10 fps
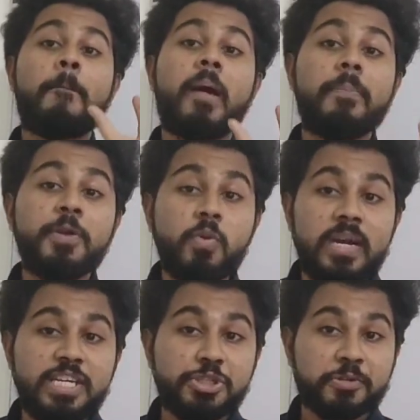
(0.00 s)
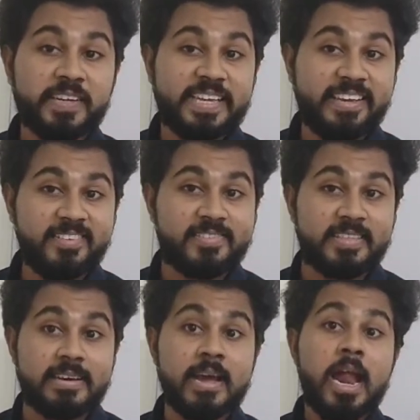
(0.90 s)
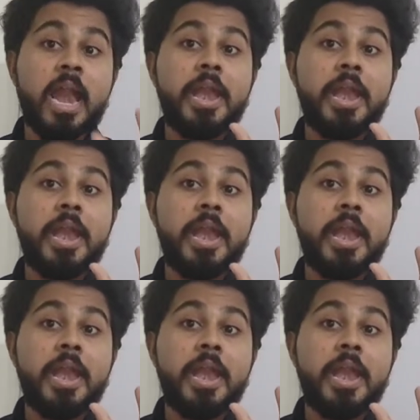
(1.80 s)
population is the